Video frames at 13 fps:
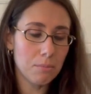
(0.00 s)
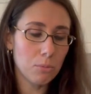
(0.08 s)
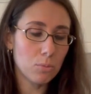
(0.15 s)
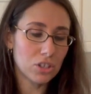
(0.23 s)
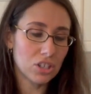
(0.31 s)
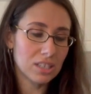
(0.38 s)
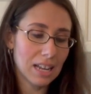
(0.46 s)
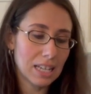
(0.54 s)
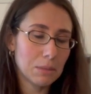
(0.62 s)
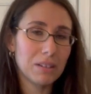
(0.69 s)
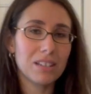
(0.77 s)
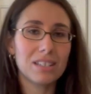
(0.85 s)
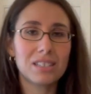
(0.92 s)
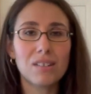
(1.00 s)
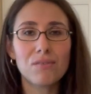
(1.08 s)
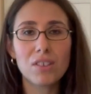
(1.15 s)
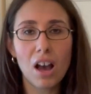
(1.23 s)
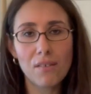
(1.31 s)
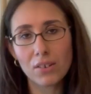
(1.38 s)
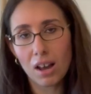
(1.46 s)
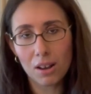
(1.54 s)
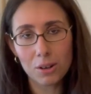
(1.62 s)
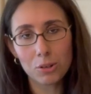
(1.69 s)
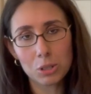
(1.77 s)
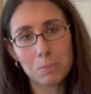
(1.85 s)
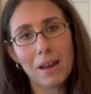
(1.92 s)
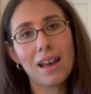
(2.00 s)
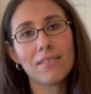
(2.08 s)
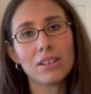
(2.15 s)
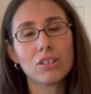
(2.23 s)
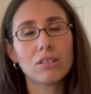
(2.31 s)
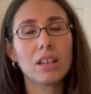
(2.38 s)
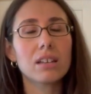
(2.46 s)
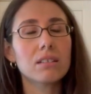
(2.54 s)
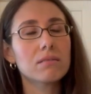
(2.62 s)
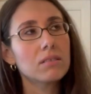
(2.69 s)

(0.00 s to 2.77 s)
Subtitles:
which is nice, because if the avocado goes bad, then you're like